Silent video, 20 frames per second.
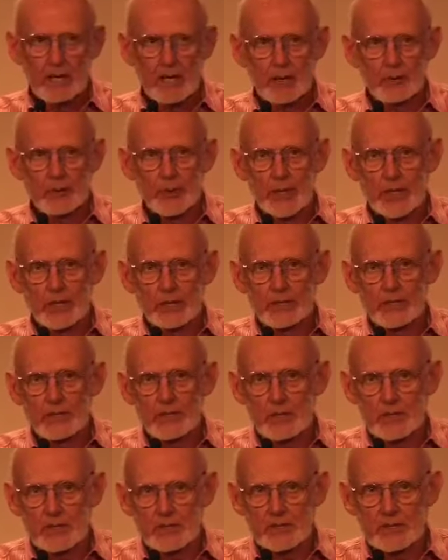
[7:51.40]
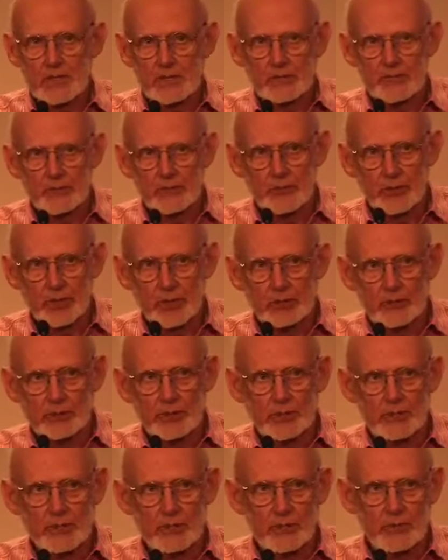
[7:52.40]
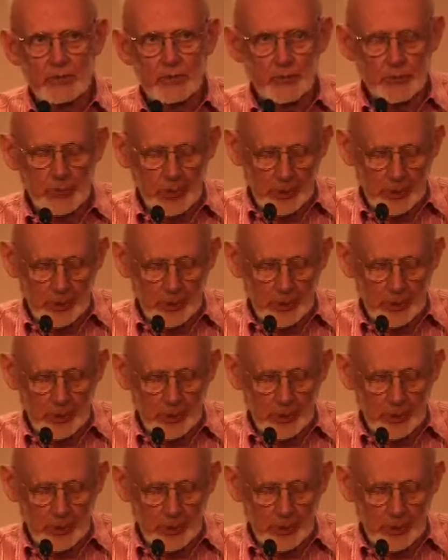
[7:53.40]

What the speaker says: about 7-fold in terms of